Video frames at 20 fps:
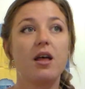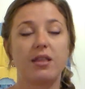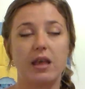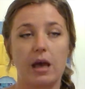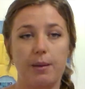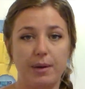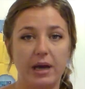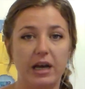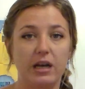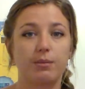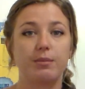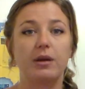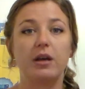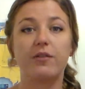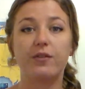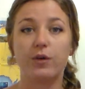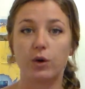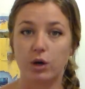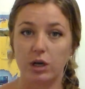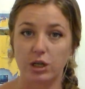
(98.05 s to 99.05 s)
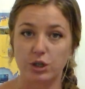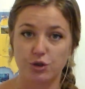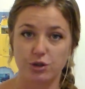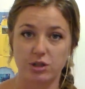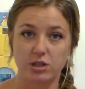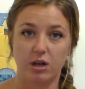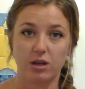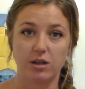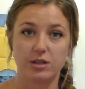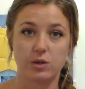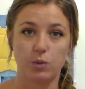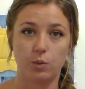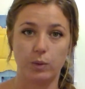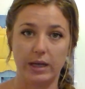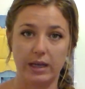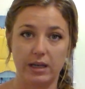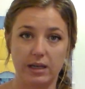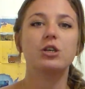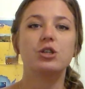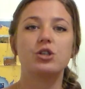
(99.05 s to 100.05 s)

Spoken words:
they paid me $400 a week.